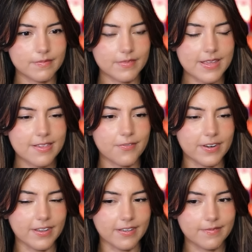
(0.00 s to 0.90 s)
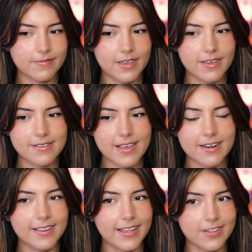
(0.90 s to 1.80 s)
That's funny. He's
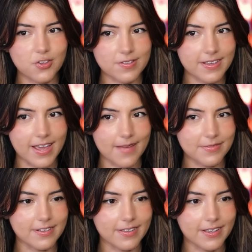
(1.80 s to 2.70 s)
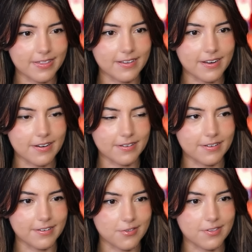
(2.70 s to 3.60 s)
kind of like just captain, like the
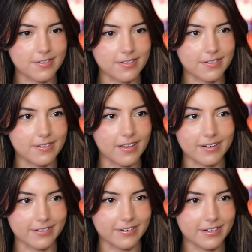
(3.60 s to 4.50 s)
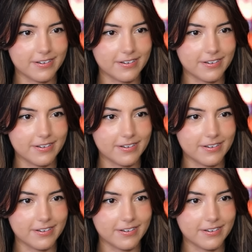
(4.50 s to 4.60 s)
doctor is just doctor.